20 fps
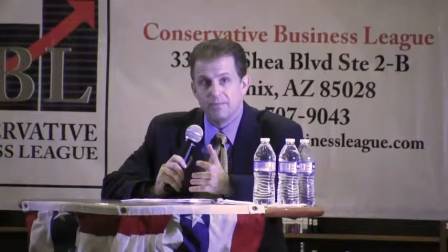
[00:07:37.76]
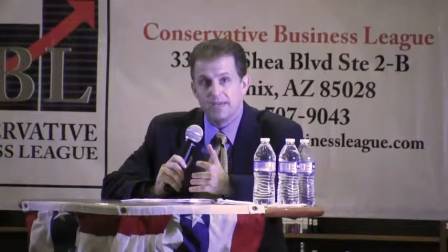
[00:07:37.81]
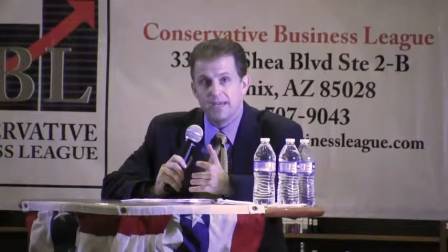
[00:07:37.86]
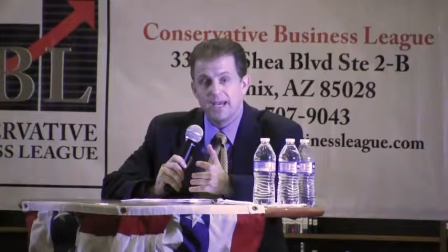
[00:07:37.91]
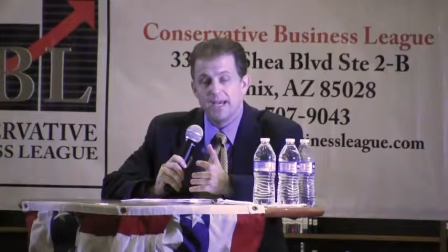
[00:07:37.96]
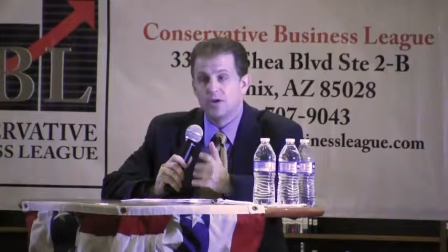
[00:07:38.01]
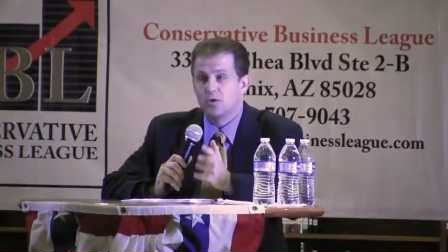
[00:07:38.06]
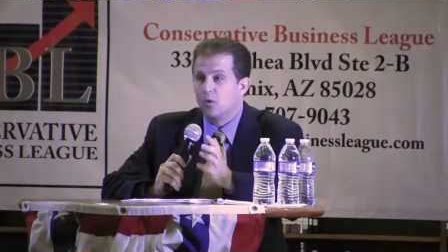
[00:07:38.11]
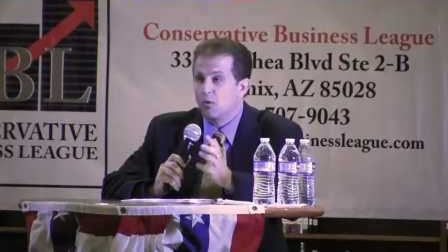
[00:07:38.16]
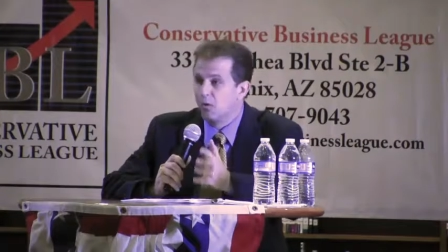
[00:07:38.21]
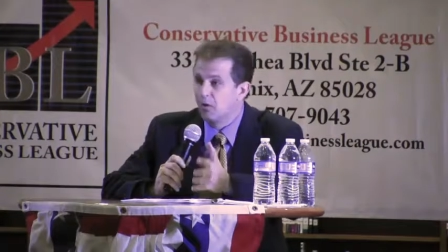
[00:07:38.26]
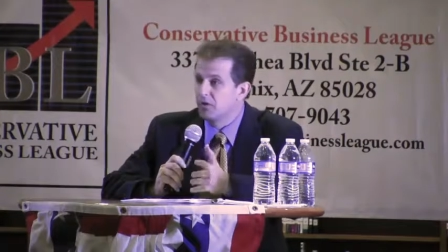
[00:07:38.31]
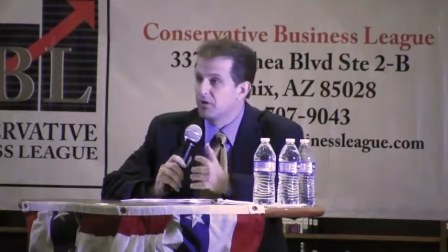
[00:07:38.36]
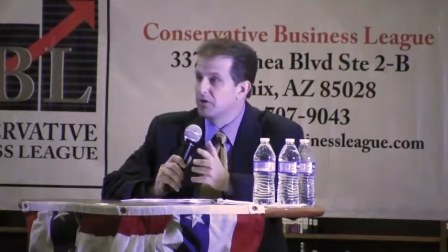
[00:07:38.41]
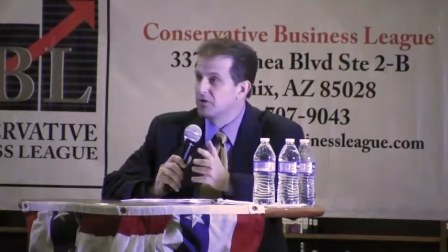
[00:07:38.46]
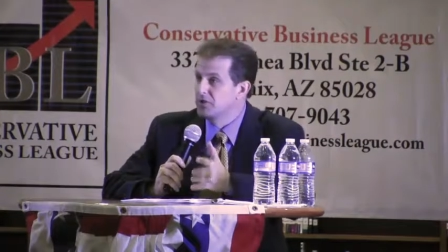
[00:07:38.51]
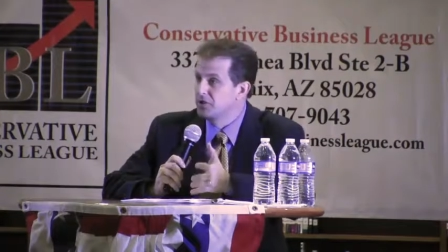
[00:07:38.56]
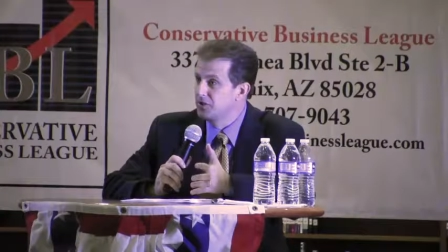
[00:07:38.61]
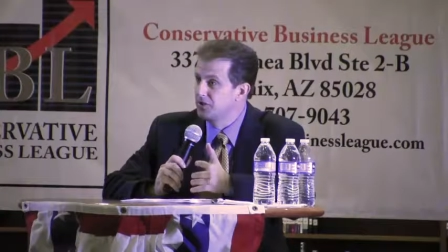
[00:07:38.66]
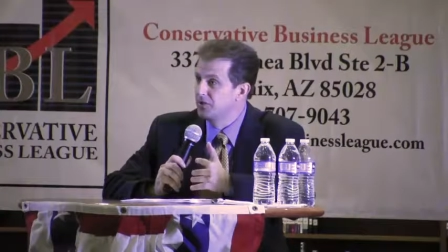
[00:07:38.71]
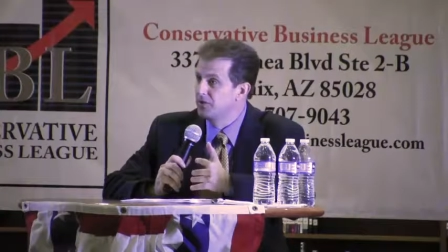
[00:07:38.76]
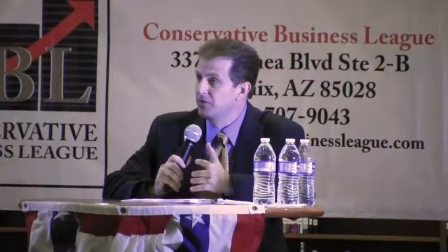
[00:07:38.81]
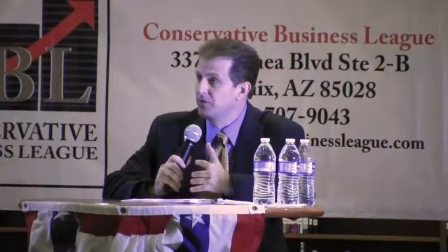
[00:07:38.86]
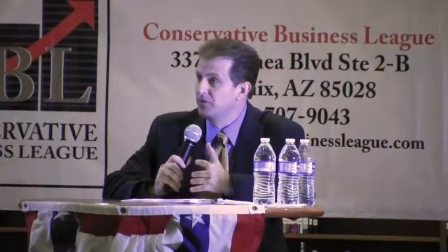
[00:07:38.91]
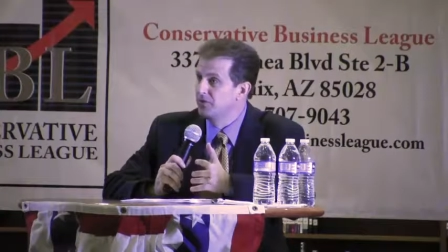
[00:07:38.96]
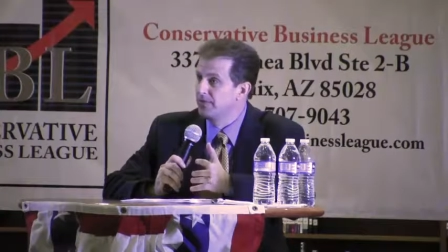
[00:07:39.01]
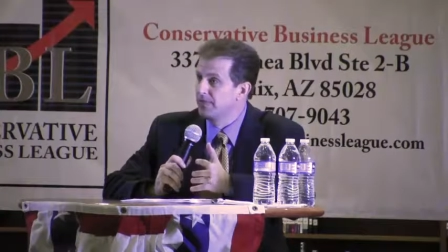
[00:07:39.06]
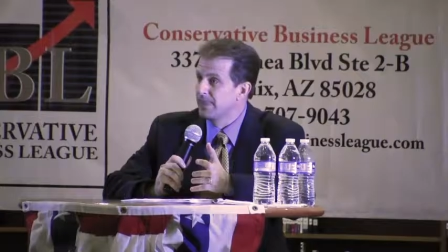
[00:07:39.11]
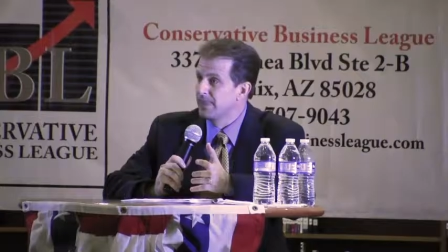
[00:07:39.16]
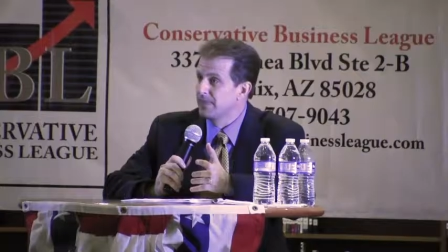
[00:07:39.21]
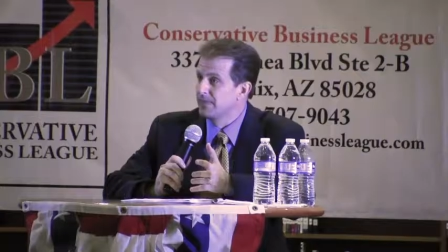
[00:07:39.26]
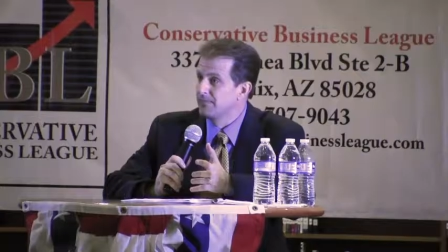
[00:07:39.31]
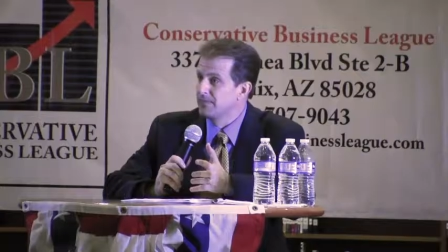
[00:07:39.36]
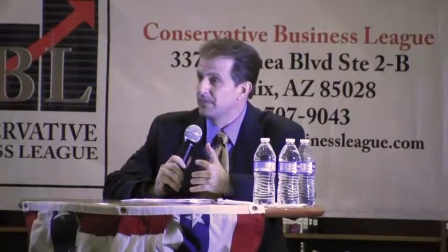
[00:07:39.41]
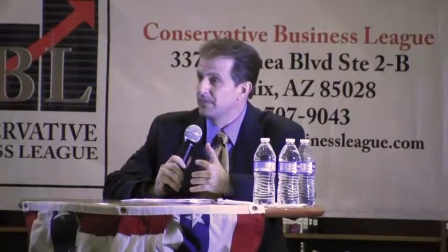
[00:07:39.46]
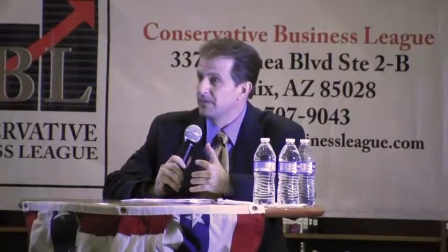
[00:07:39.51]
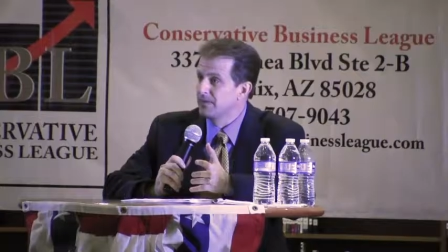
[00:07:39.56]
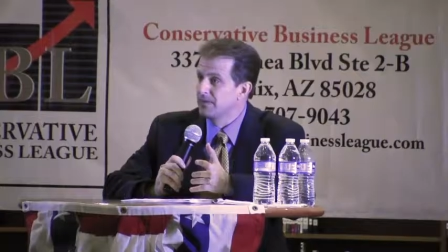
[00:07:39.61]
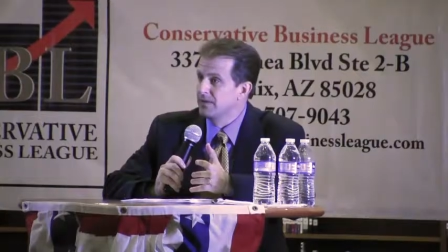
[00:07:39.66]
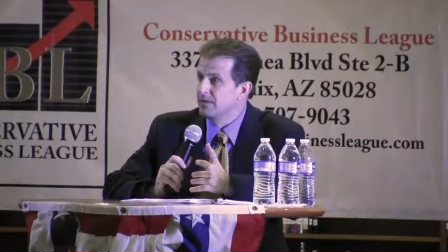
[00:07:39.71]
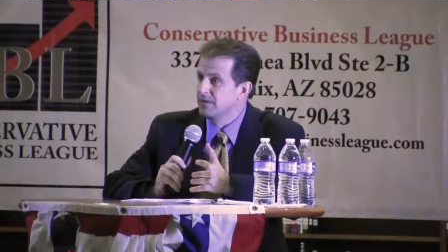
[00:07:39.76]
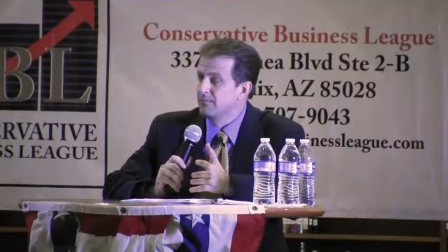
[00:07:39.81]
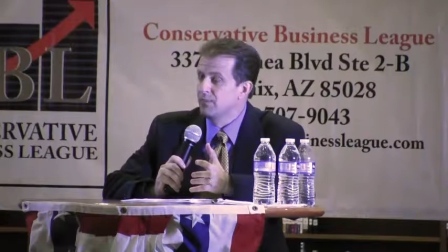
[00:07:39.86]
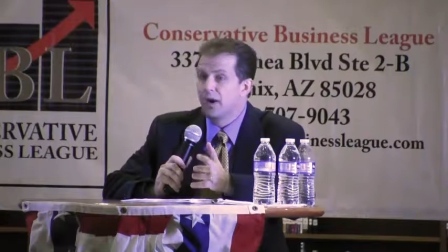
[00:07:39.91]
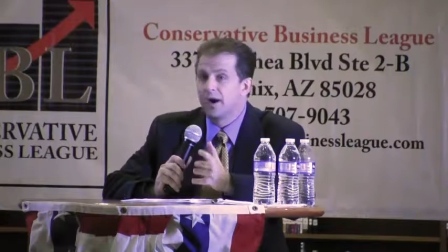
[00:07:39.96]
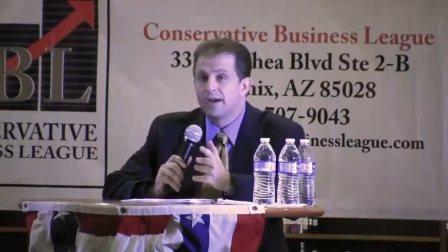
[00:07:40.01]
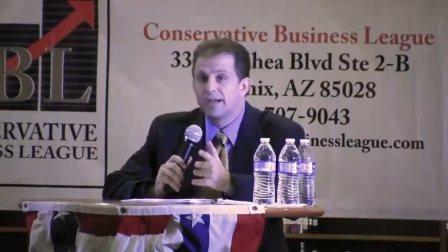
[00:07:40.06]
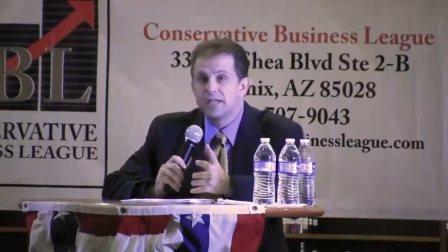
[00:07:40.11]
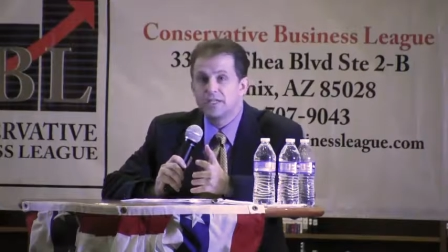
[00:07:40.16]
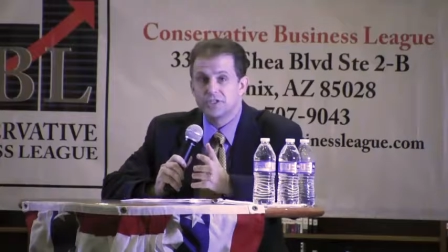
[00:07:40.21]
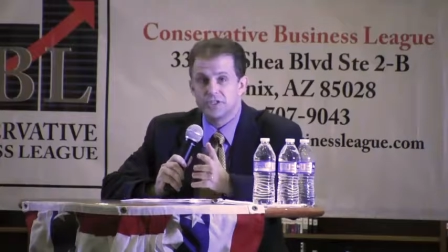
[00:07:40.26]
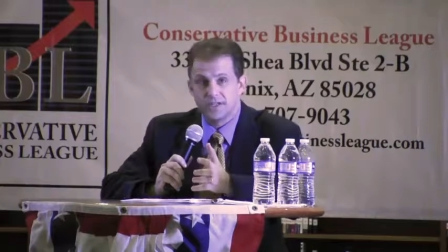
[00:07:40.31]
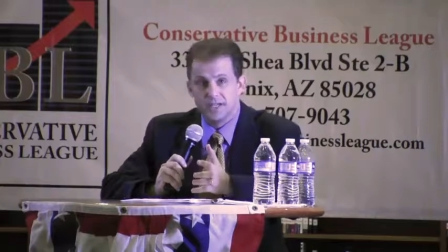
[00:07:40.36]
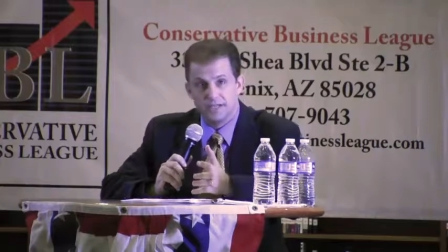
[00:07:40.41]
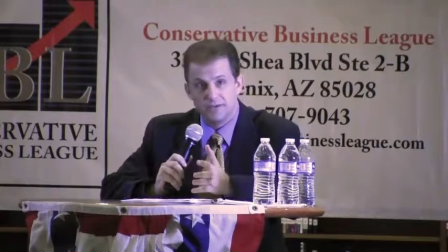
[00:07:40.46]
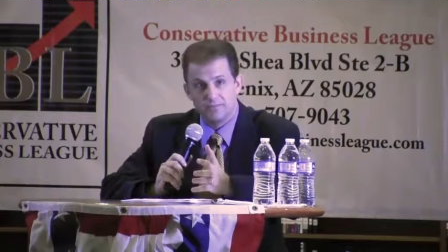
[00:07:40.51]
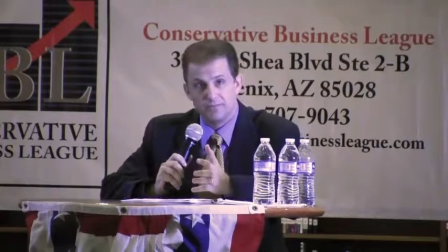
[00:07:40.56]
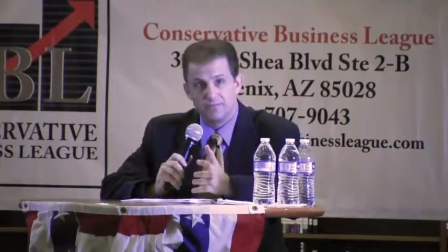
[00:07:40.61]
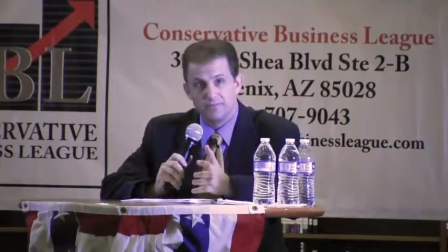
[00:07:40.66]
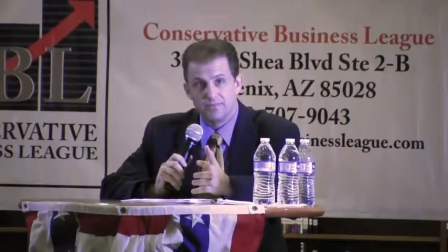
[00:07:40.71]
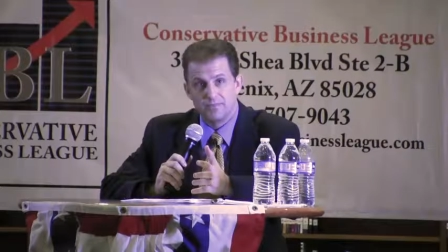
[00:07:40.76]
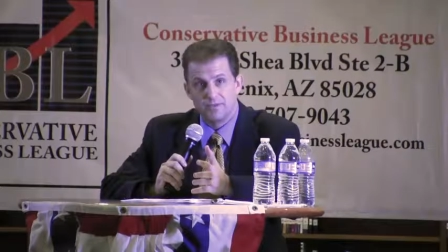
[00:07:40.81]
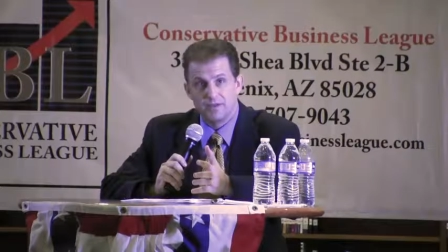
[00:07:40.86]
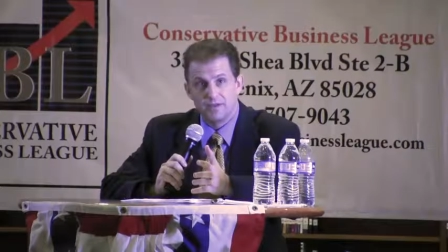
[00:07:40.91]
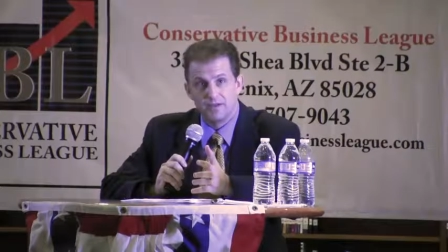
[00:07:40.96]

in order to punish them